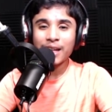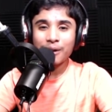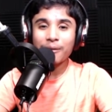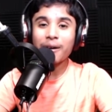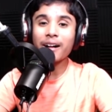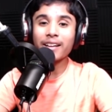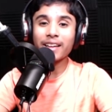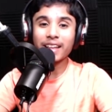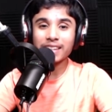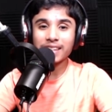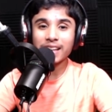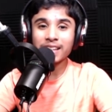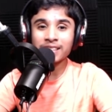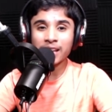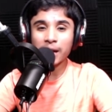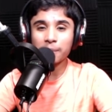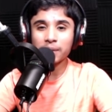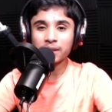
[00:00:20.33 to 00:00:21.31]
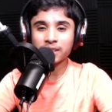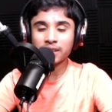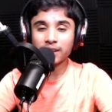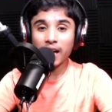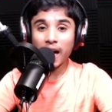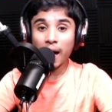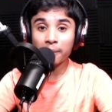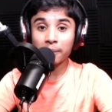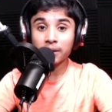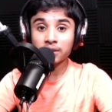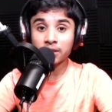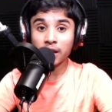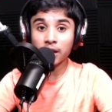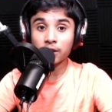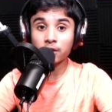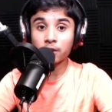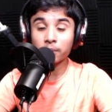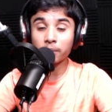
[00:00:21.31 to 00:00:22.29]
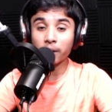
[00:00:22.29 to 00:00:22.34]
Well, in this episode, I'm going to
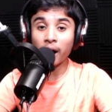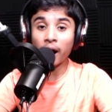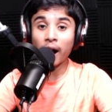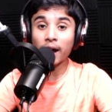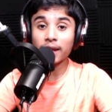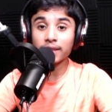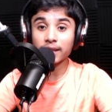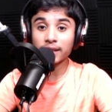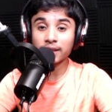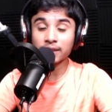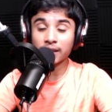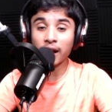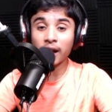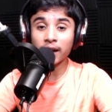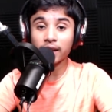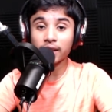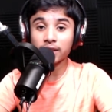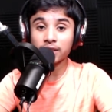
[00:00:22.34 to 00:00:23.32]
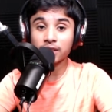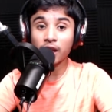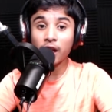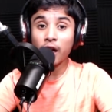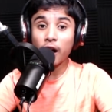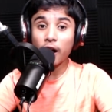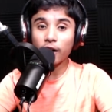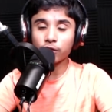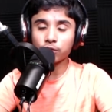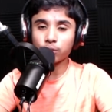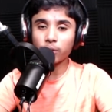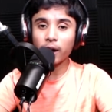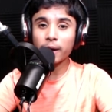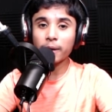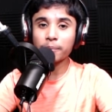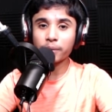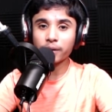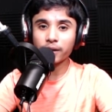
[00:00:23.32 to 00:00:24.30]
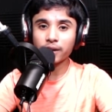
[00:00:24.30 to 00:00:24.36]
take you behind the science of
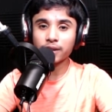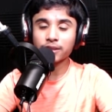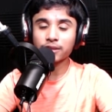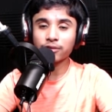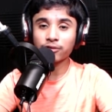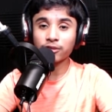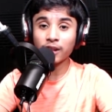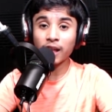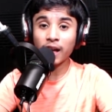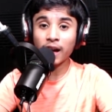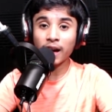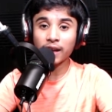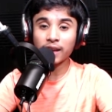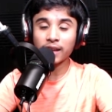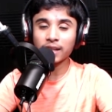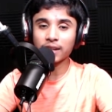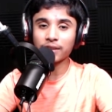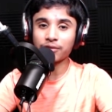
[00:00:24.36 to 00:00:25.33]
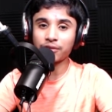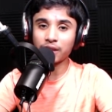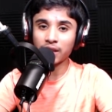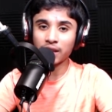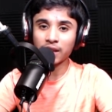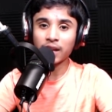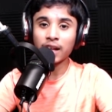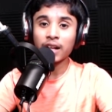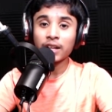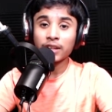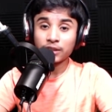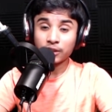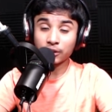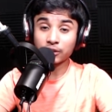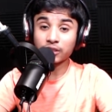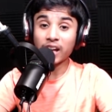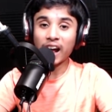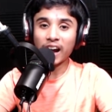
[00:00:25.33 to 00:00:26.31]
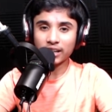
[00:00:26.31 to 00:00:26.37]
why birds fly in a V.
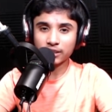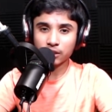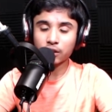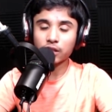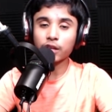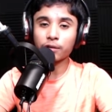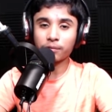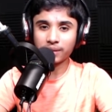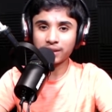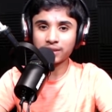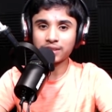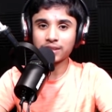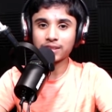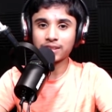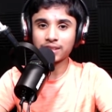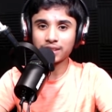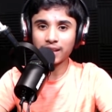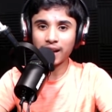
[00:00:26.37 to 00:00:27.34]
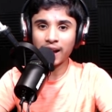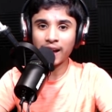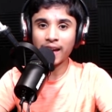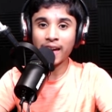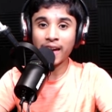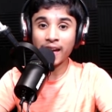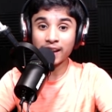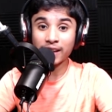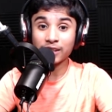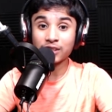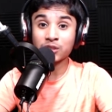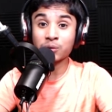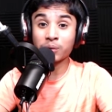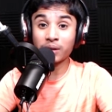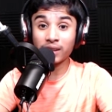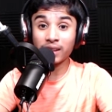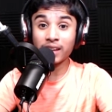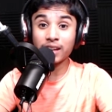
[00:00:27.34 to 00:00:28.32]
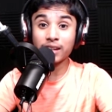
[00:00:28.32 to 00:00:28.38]
There's actually a reason to that, and it's
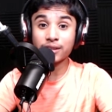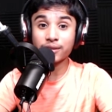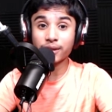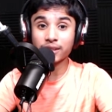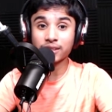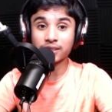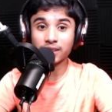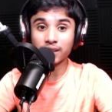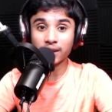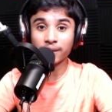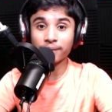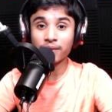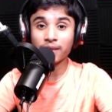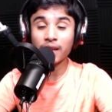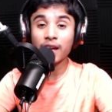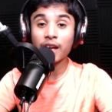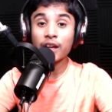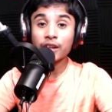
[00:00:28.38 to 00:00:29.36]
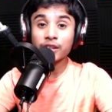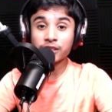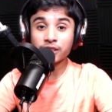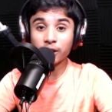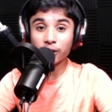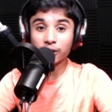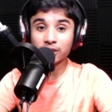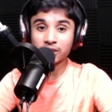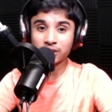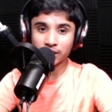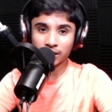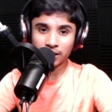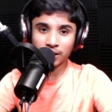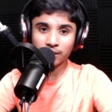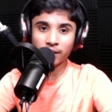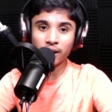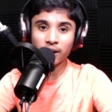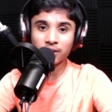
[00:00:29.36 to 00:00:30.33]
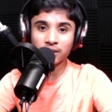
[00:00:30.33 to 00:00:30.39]
really interesting so stick
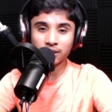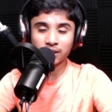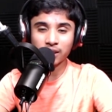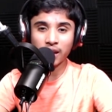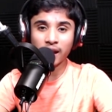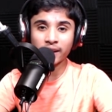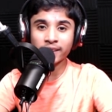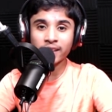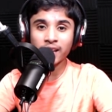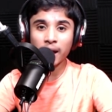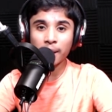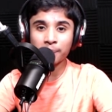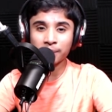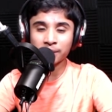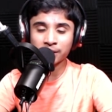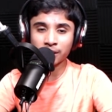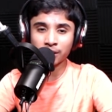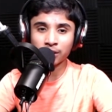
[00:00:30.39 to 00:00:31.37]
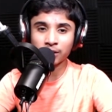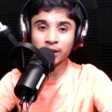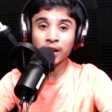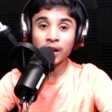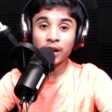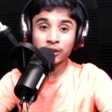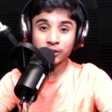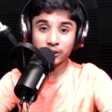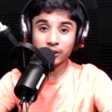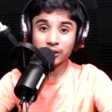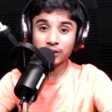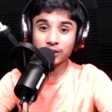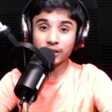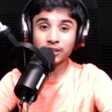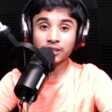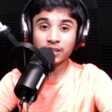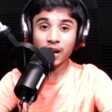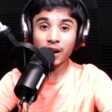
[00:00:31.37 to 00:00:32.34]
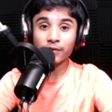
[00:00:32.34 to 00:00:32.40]
around till the end of the episode so you can
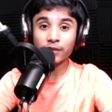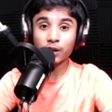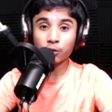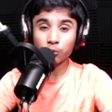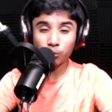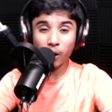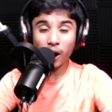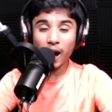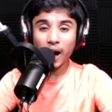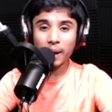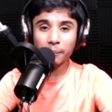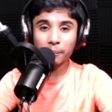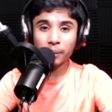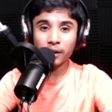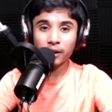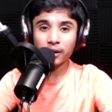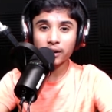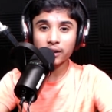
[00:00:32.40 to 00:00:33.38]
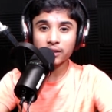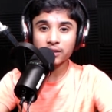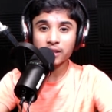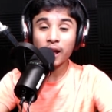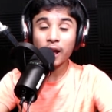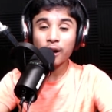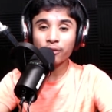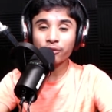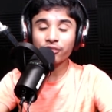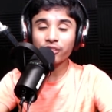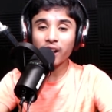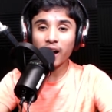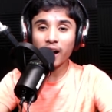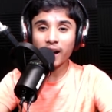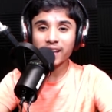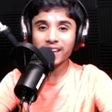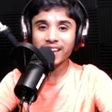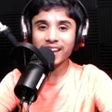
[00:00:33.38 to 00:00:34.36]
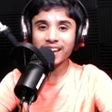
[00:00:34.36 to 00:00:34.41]
discover why birds
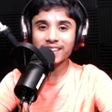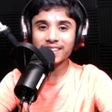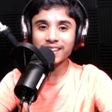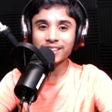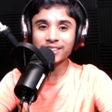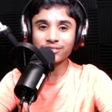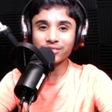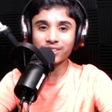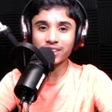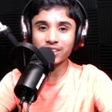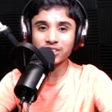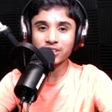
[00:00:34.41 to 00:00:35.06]
fly in this V